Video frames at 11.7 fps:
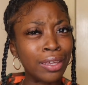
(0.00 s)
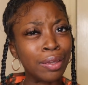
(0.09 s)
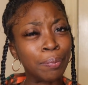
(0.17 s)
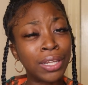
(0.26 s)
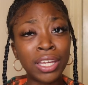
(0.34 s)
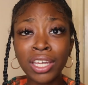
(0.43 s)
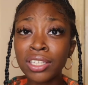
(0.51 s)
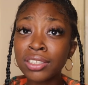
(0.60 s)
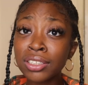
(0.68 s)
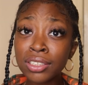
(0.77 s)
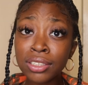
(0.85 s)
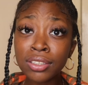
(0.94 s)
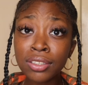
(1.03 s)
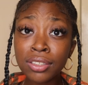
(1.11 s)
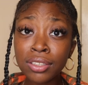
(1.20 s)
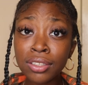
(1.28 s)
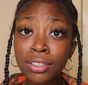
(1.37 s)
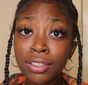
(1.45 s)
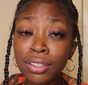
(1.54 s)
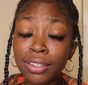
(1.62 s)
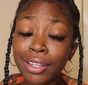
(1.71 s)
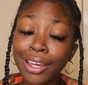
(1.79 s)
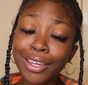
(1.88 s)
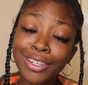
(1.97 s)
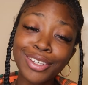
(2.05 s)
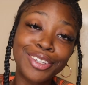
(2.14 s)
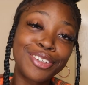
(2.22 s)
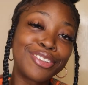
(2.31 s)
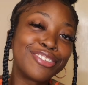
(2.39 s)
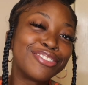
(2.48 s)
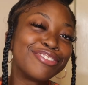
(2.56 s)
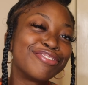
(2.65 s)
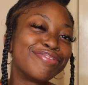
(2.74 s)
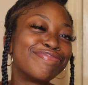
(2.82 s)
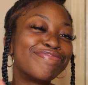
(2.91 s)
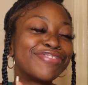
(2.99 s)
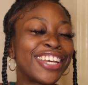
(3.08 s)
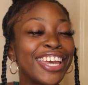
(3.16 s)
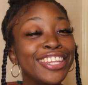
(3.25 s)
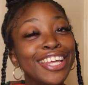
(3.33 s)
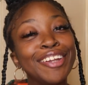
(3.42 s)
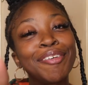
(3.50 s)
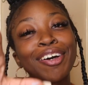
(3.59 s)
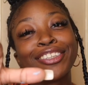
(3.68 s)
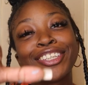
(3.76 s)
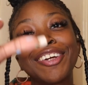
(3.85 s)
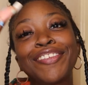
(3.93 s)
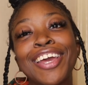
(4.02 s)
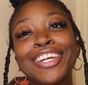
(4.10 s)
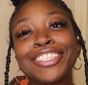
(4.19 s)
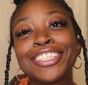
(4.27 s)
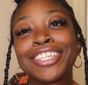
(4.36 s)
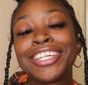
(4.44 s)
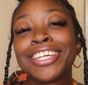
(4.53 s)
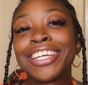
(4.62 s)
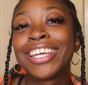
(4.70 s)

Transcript: please. Thank you. Hit that post notification